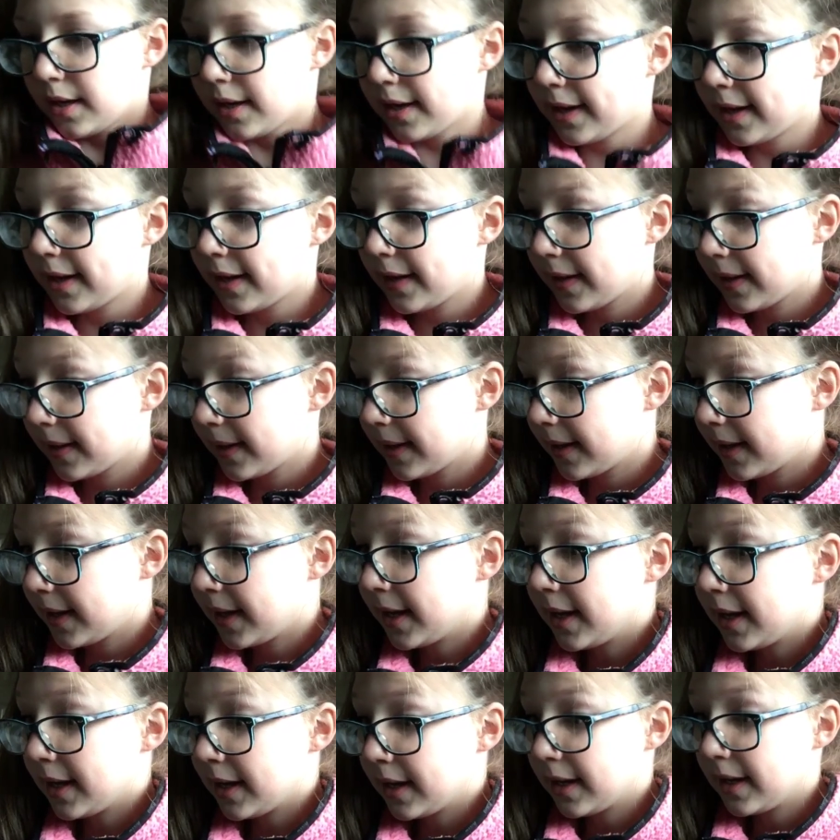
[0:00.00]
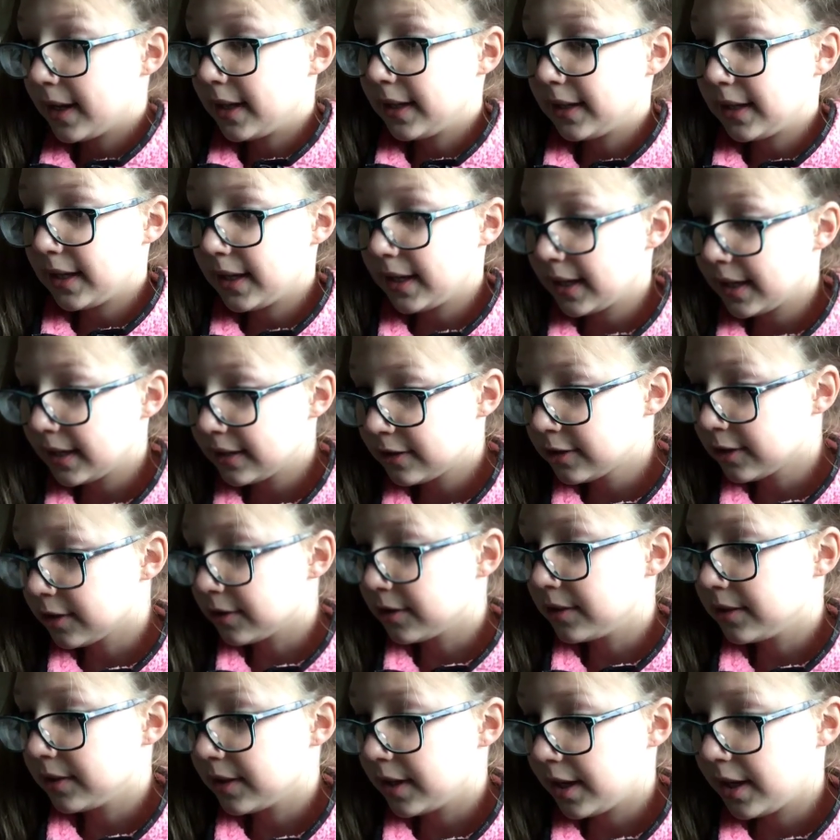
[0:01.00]
I can't show
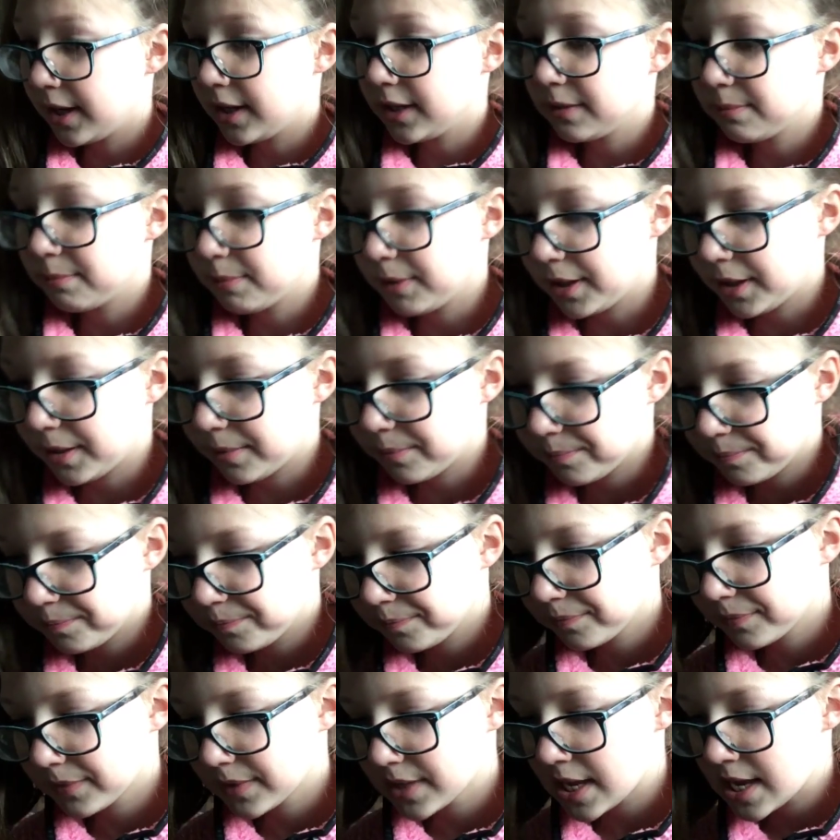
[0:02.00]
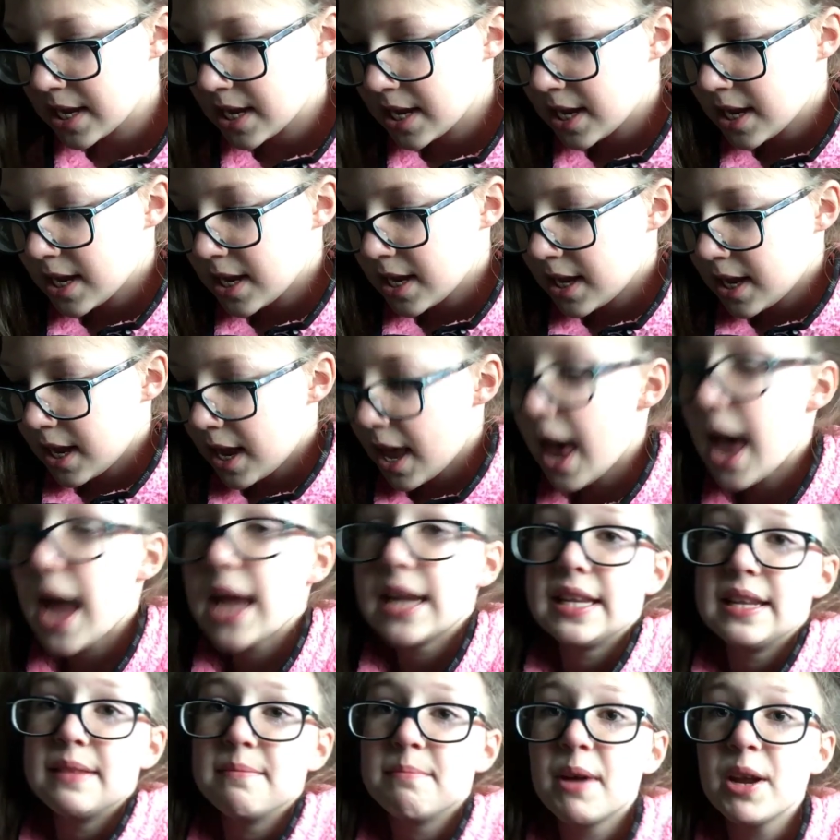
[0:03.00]
you guys, but I
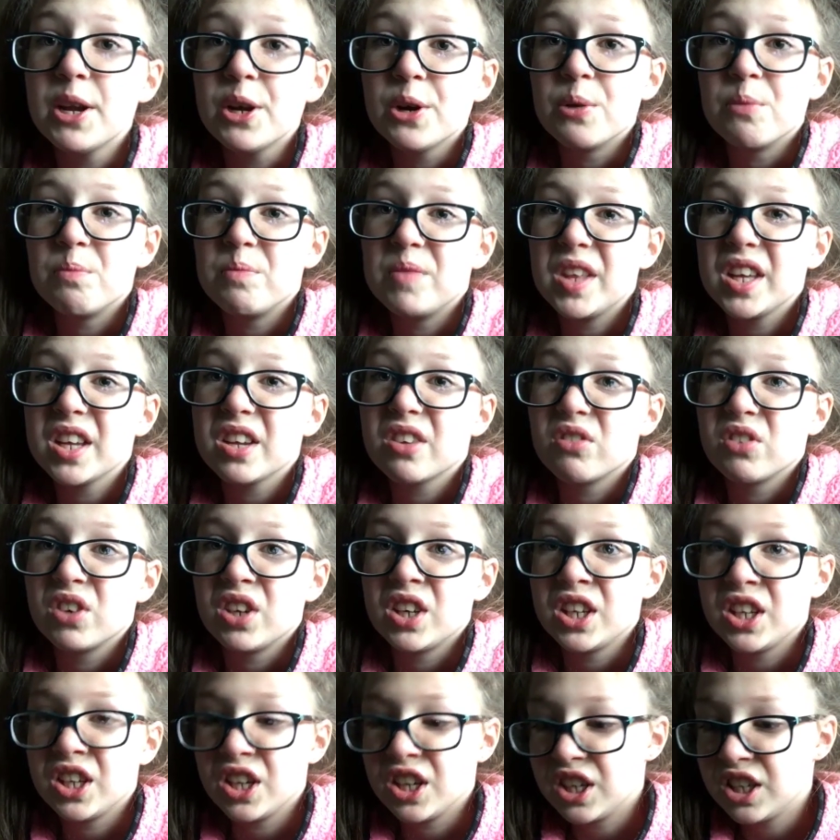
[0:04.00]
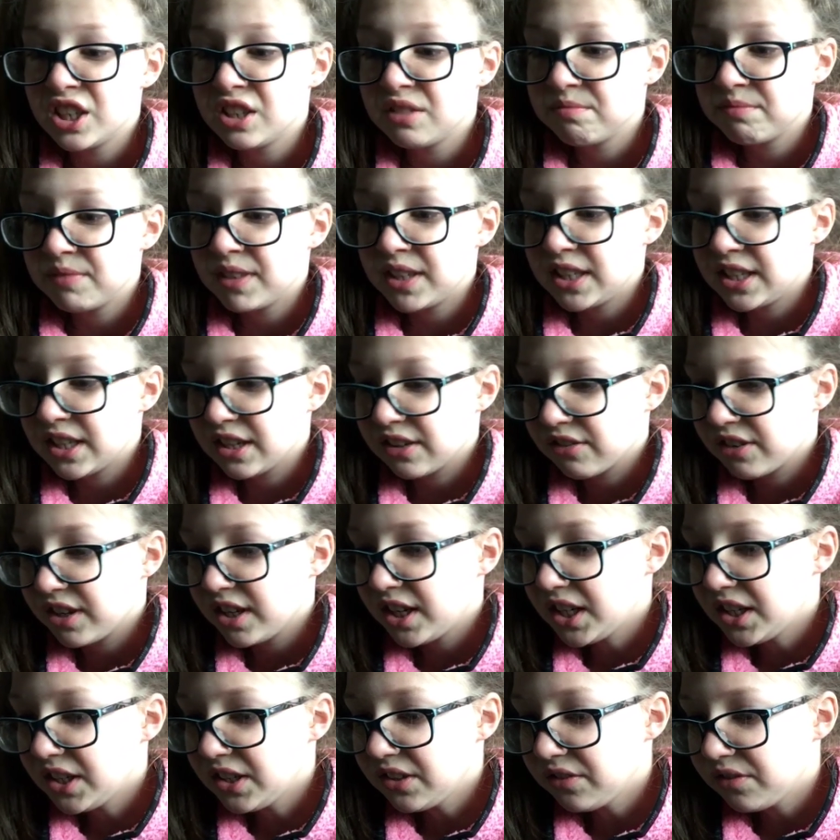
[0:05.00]
did my home thing really good and
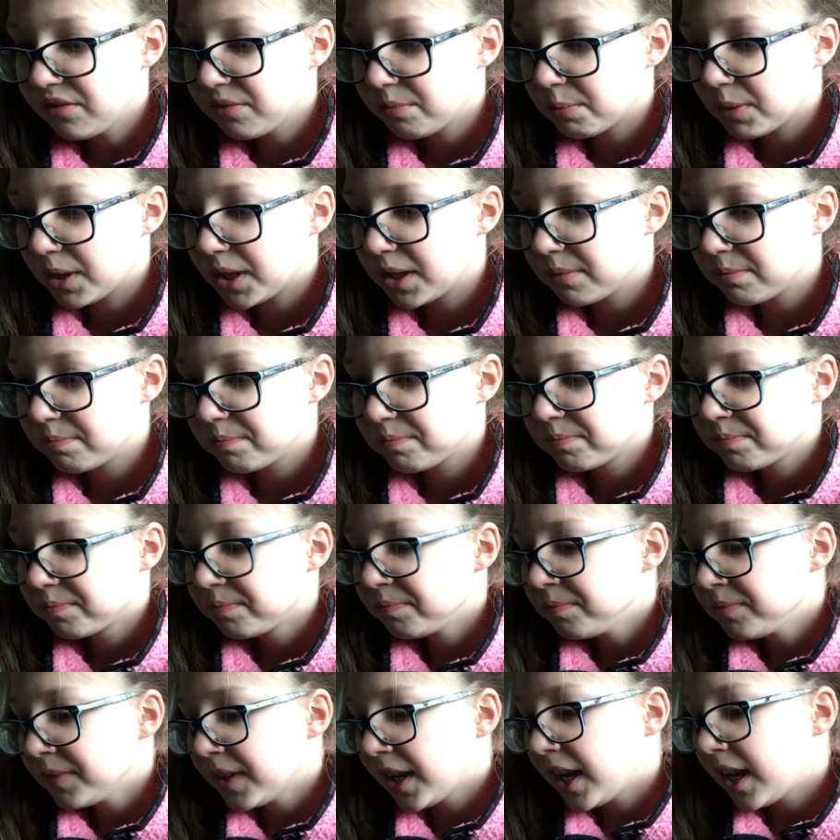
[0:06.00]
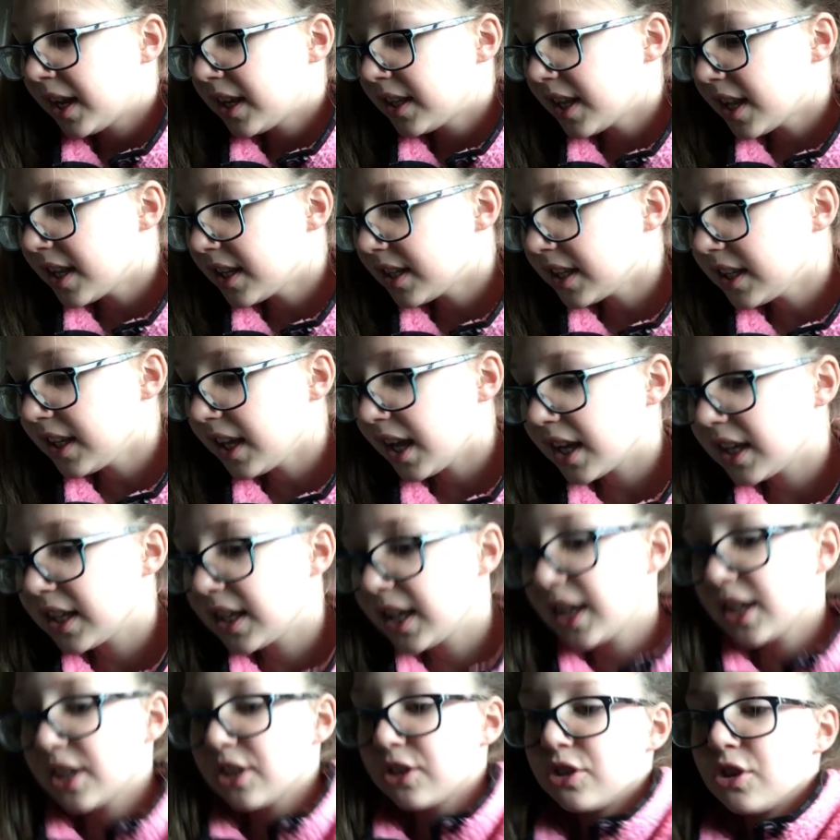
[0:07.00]
decorative, but I, like, I
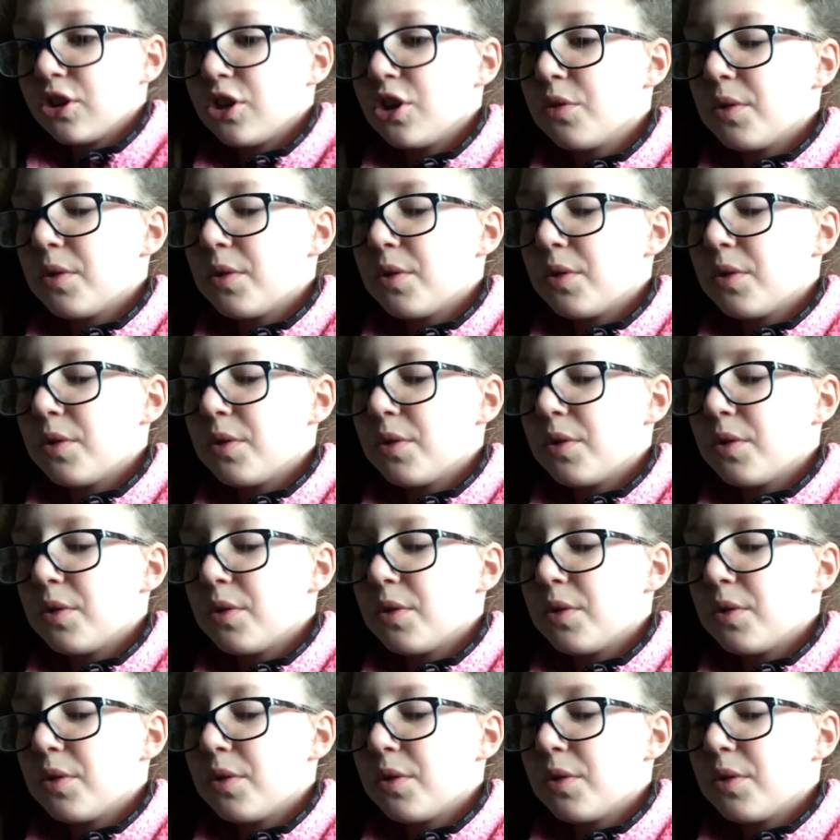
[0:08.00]
can't show you.